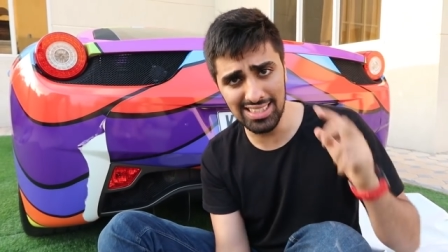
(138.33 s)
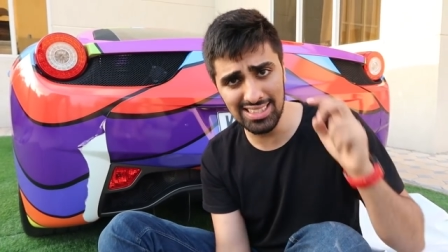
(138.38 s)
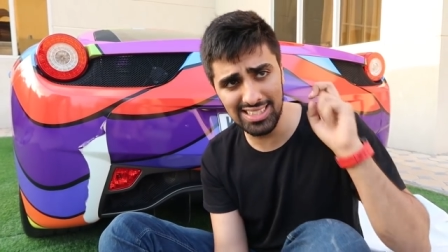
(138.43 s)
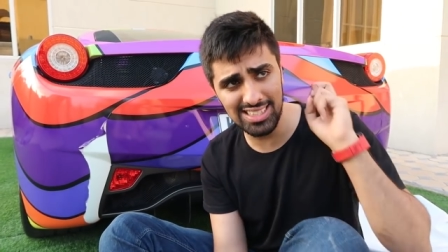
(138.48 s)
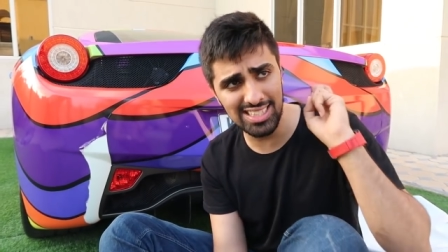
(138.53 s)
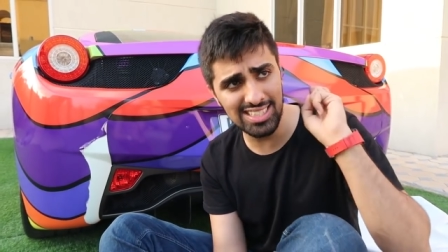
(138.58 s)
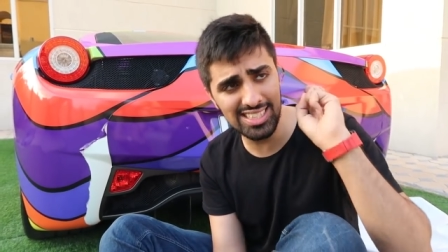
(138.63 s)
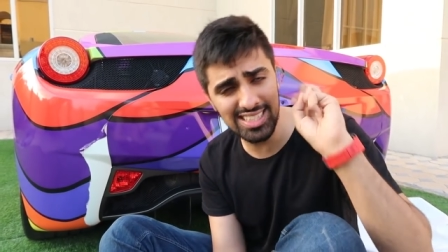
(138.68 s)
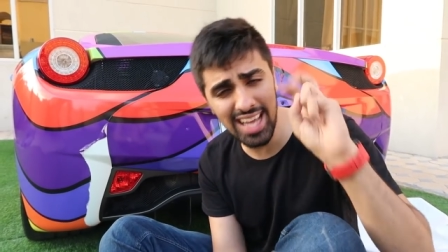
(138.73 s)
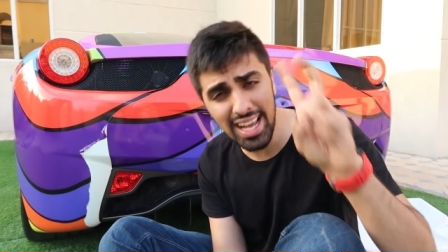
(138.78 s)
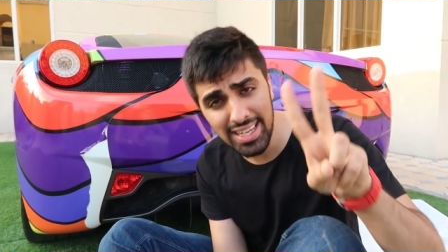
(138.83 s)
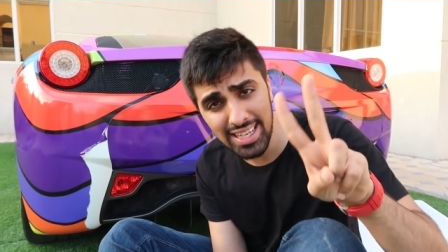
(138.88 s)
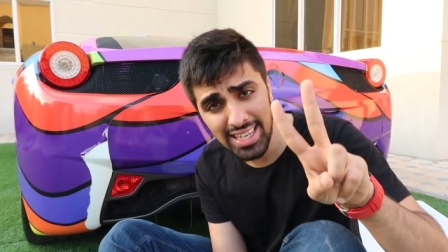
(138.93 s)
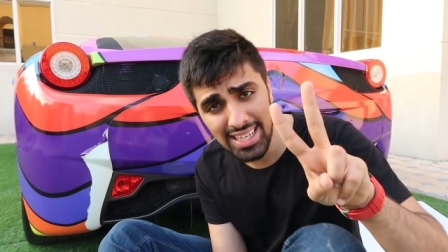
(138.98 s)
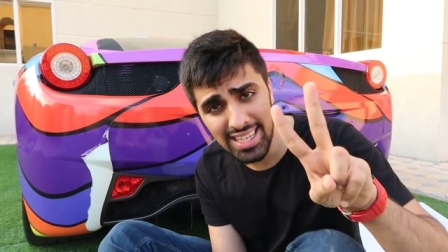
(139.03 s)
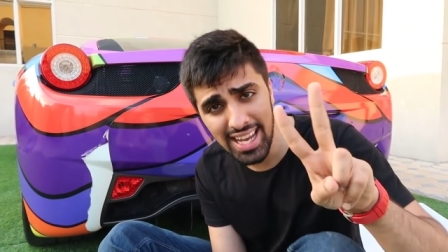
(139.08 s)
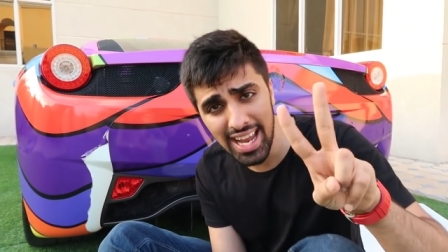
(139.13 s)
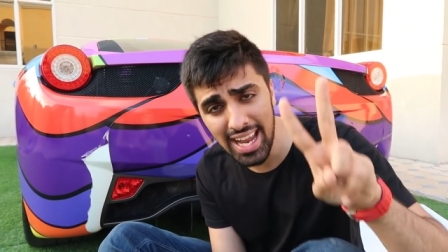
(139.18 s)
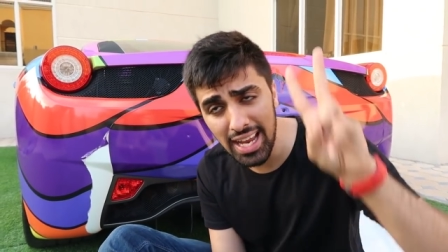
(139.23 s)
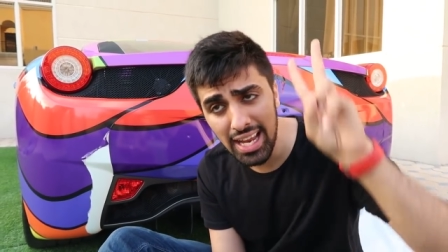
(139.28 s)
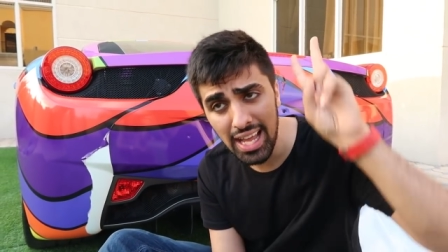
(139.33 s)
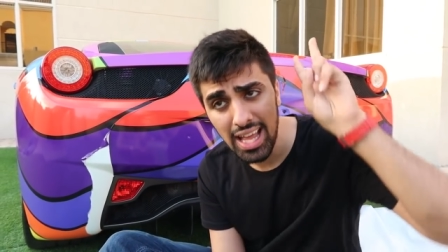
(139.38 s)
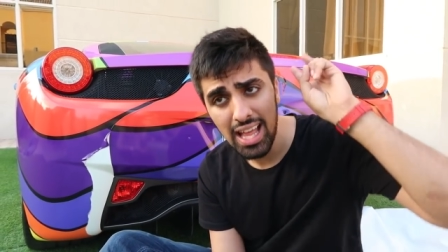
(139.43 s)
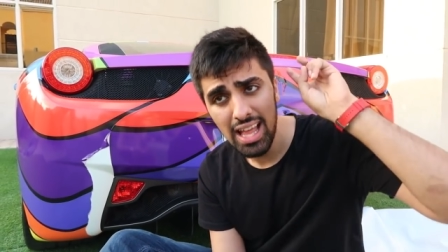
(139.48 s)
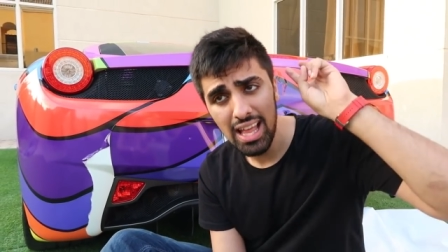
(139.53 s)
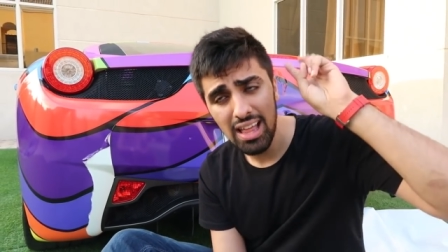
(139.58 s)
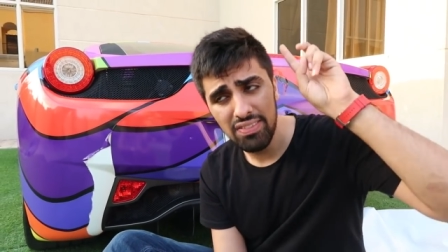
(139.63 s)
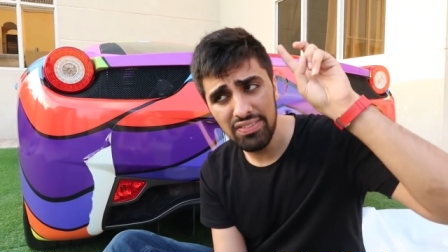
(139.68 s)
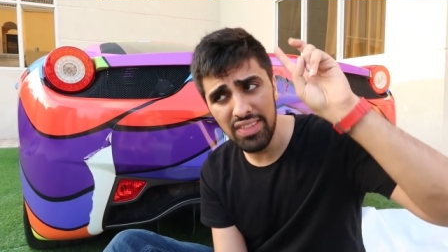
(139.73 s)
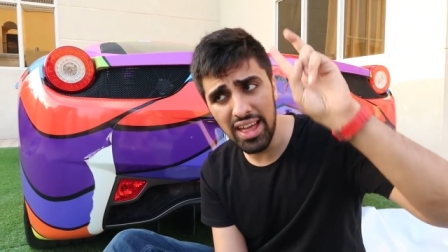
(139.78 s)
It's the second day
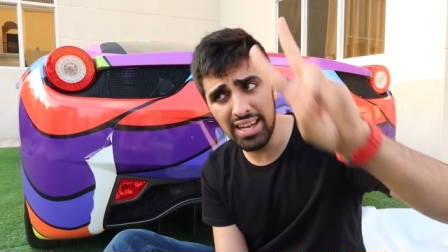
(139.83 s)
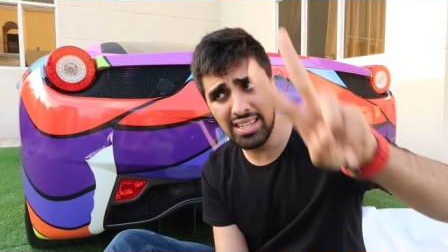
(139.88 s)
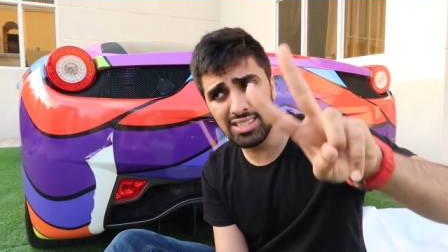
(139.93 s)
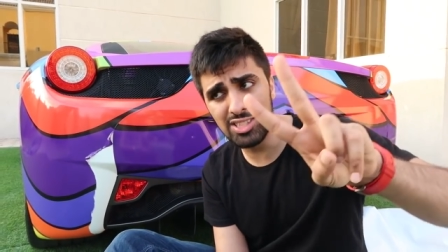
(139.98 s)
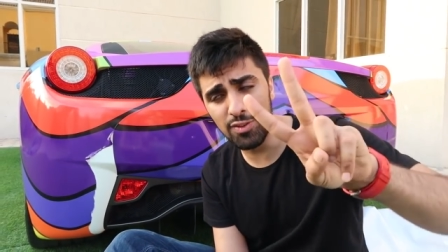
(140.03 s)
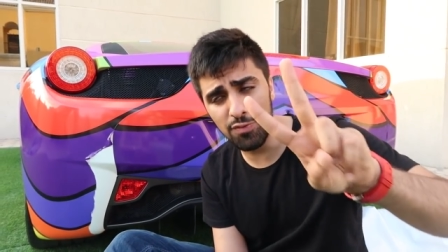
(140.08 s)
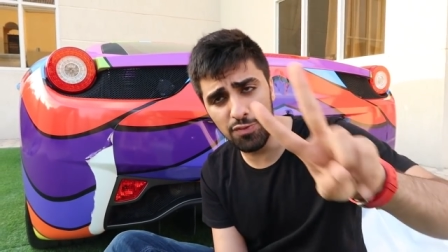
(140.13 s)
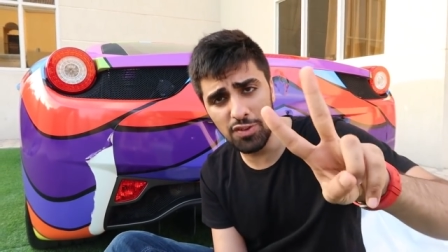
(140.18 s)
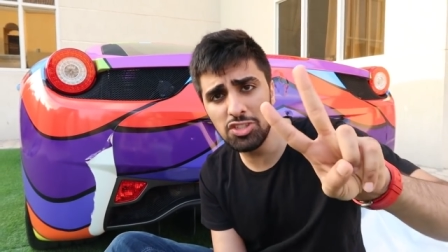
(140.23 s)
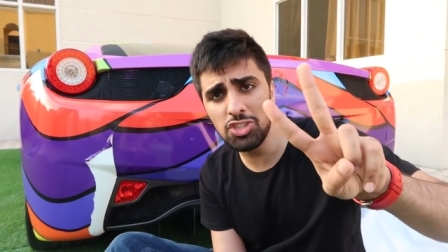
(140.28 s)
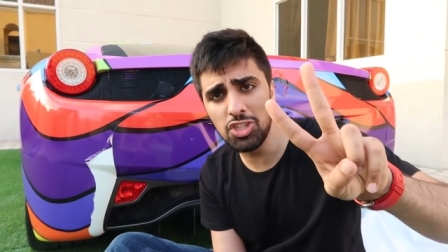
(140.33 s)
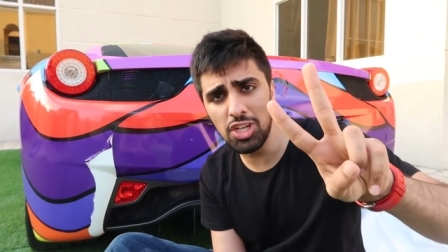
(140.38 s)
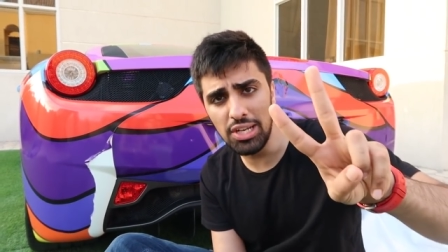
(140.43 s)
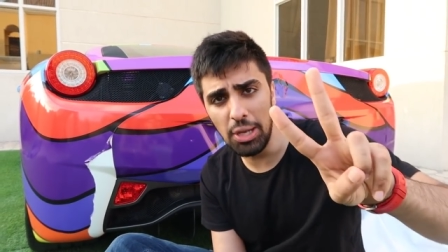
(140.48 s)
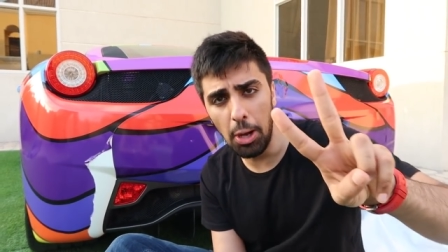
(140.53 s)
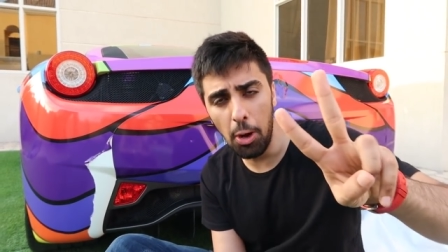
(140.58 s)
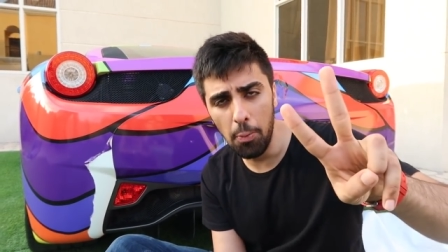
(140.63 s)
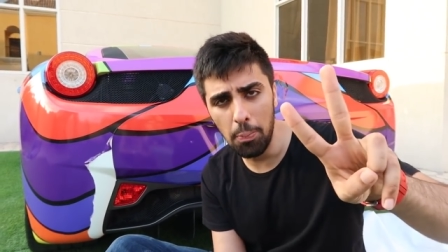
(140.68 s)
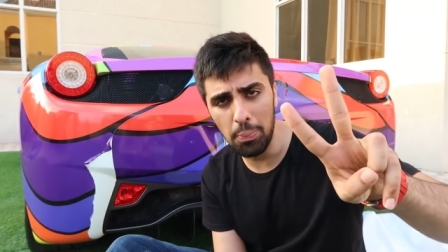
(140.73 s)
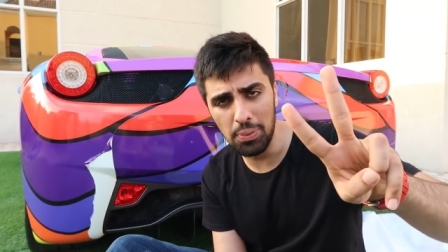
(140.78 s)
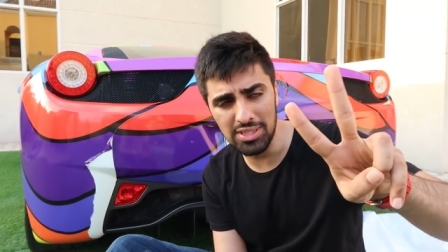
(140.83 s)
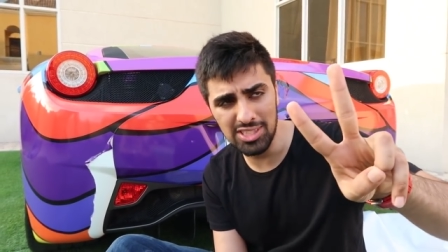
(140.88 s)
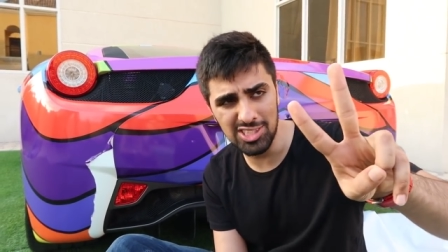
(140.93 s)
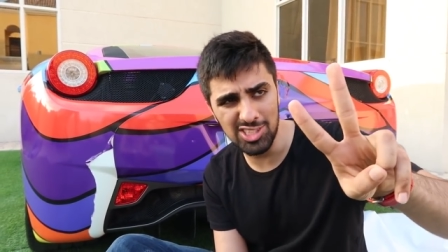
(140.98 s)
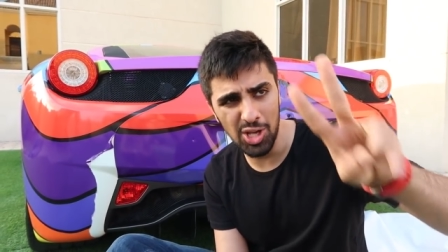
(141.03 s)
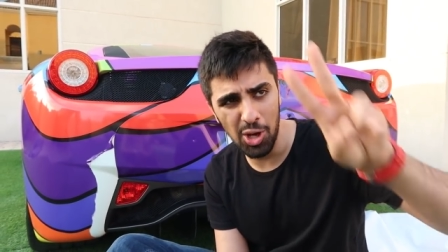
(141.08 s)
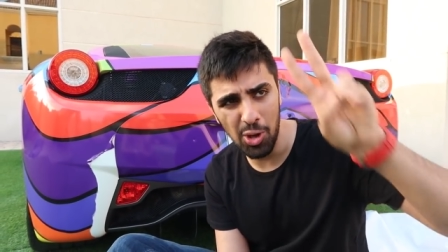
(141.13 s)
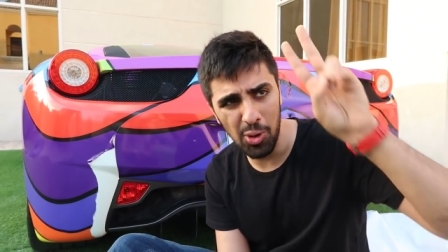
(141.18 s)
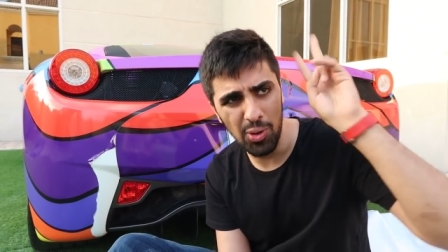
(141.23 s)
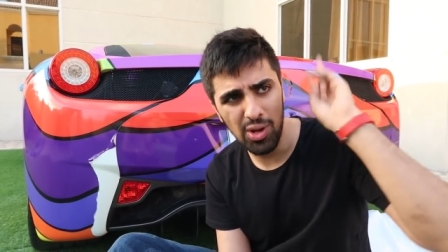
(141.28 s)
that it's officially open,
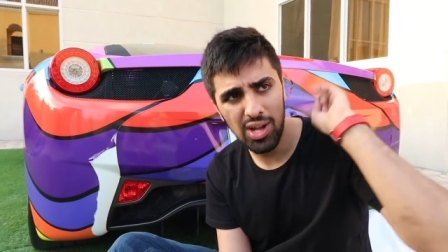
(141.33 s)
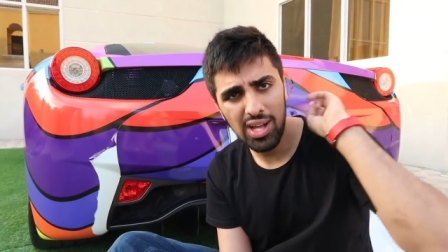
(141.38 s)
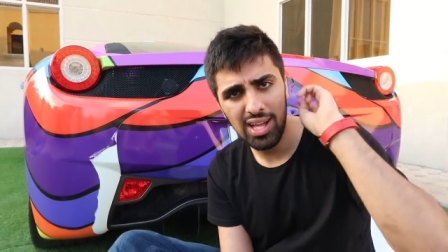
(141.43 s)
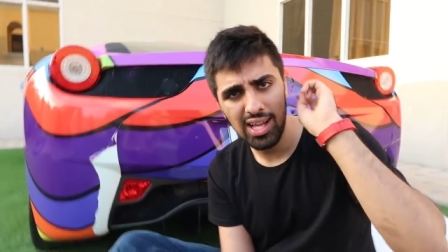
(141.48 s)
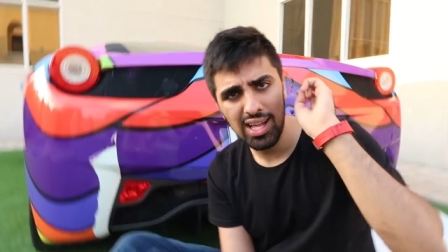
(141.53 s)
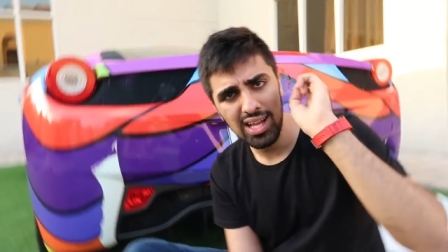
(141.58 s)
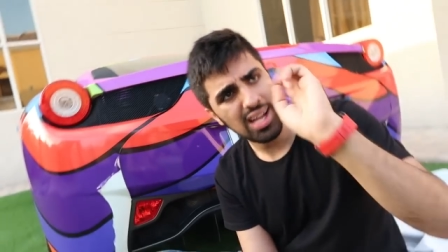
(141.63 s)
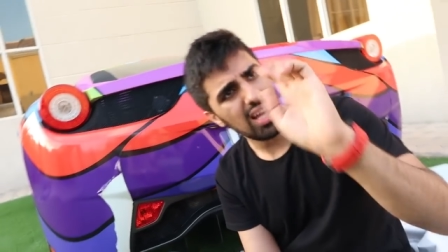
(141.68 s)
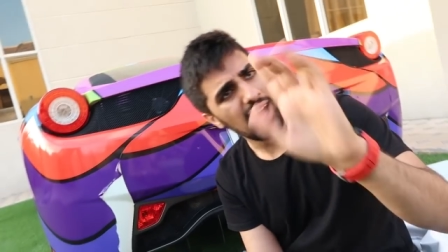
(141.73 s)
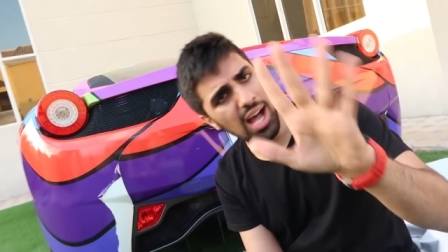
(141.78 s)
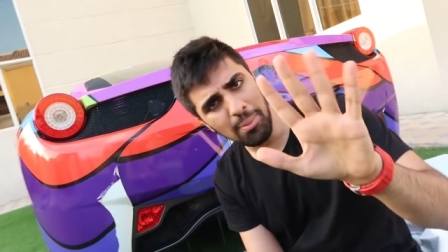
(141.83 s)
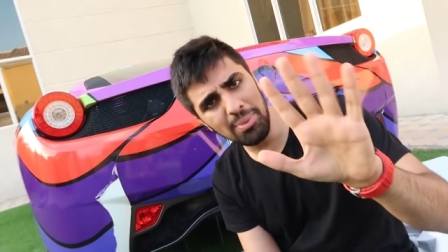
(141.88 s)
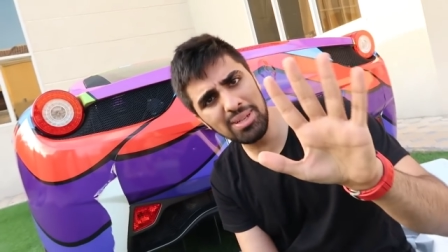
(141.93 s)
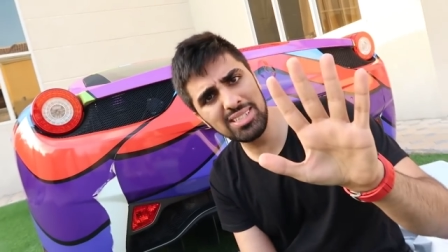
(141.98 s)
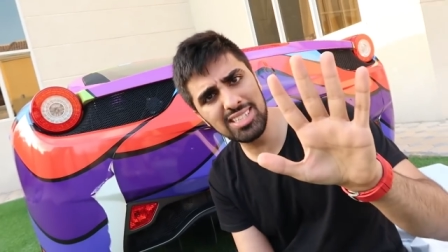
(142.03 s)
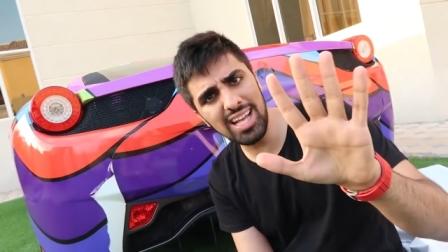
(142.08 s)
so I'm